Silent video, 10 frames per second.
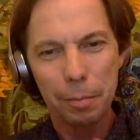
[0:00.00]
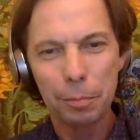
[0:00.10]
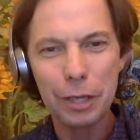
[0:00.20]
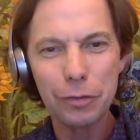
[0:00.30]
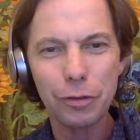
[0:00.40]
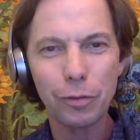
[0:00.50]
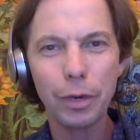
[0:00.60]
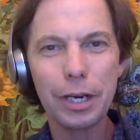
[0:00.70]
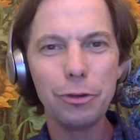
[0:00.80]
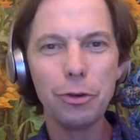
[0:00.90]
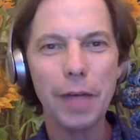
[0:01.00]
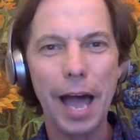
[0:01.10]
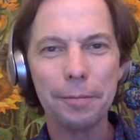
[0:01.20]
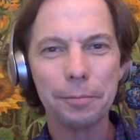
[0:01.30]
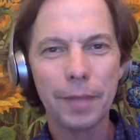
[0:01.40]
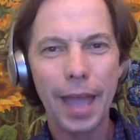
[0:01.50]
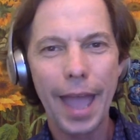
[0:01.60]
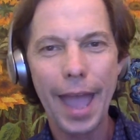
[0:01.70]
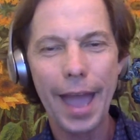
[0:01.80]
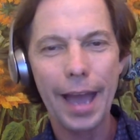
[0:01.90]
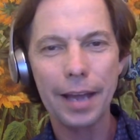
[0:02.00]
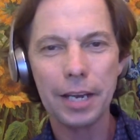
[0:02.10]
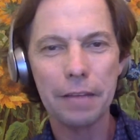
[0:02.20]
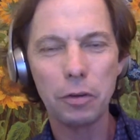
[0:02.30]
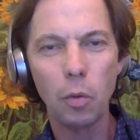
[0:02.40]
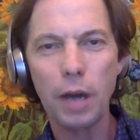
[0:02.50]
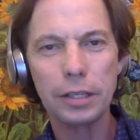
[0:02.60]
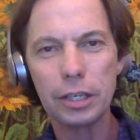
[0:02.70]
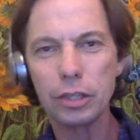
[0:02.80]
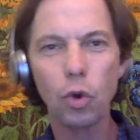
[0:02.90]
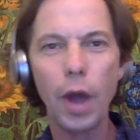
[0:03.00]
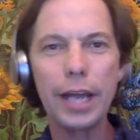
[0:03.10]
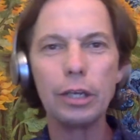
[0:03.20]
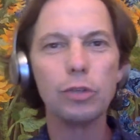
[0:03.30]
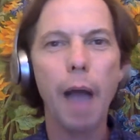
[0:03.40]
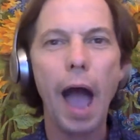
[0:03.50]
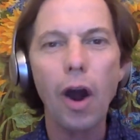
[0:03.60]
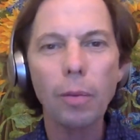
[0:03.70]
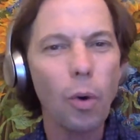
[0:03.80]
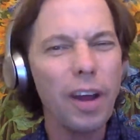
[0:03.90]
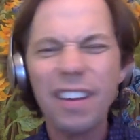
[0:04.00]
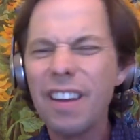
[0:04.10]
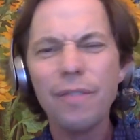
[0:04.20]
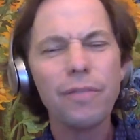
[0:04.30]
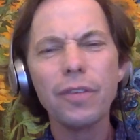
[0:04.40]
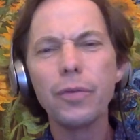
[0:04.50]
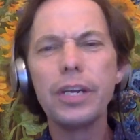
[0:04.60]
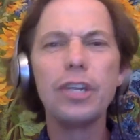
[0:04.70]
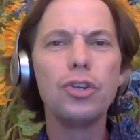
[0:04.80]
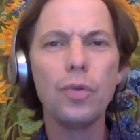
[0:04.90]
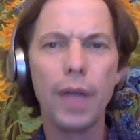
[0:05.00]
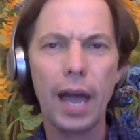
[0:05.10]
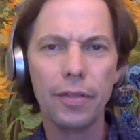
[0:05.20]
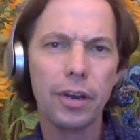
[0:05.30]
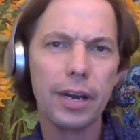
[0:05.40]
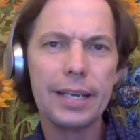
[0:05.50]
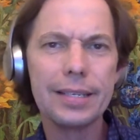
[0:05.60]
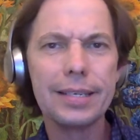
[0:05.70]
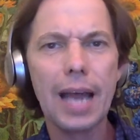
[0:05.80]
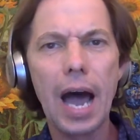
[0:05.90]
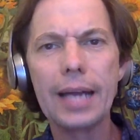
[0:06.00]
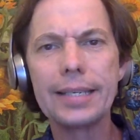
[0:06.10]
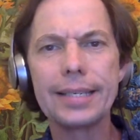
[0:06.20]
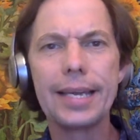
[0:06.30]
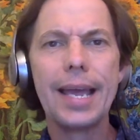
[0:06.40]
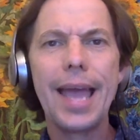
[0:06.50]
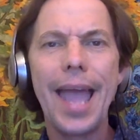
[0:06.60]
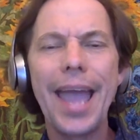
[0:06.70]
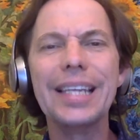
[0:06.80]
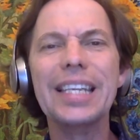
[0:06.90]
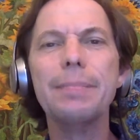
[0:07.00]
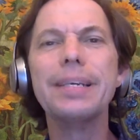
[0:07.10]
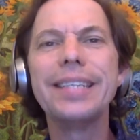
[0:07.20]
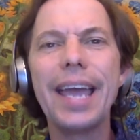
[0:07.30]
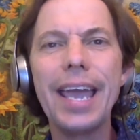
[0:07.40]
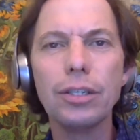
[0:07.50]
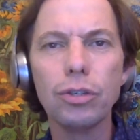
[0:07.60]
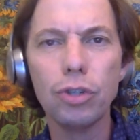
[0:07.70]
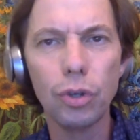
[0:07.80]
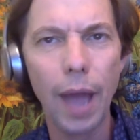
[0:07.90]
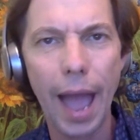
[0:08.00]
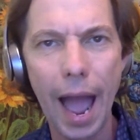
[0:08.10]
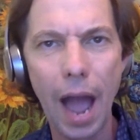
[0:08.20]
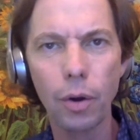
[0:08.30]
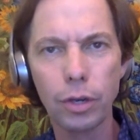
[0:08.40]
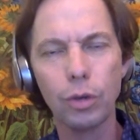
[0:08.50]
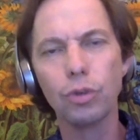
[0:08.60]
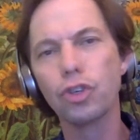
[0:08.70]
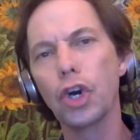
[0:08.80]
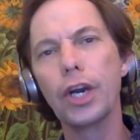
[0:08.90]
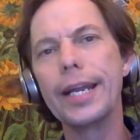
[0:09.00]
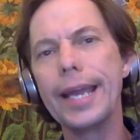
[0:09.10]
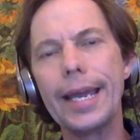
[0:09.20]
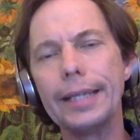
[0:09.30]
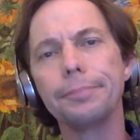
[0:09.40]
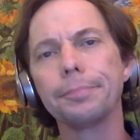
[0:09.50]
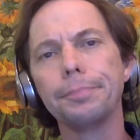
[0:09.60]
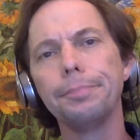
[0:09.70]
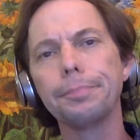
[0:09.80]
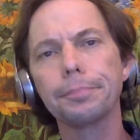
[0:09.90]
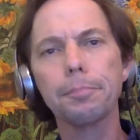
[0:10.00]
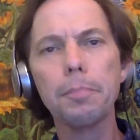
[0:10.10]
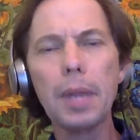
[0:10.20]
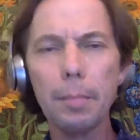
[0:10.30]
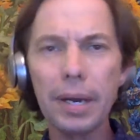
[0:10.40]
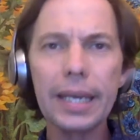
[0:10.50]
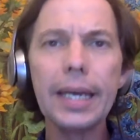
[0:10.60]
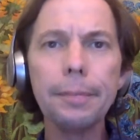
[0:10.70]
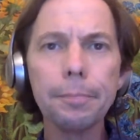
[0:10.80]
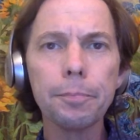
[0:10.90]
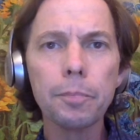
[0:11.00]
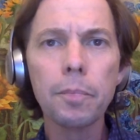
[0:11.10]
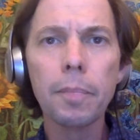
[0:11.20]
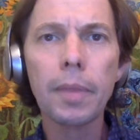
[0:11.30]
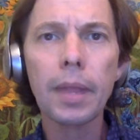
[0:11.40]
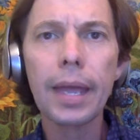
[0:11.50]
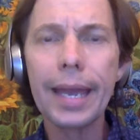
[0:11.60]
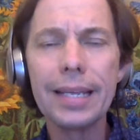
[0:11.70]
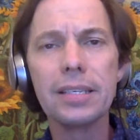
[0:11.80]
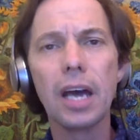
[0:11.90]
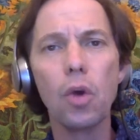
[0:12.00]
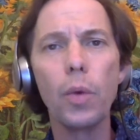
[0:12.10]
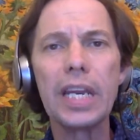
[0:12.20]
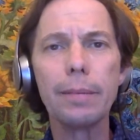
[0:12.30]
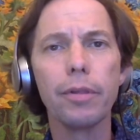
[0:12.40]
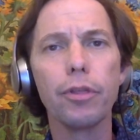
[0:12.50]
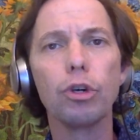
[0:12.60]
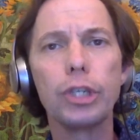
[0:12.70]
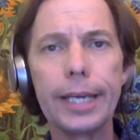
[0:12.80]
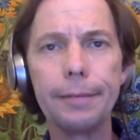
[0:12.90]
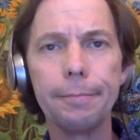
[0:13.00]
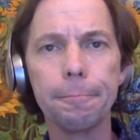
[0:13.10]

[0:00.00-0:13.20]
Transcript: please feel free to do that. And if you want to just go ahead and use PowerPoint, feel free to do that. There is not a limitation to how you turn it in. But again, it's done in week number 13.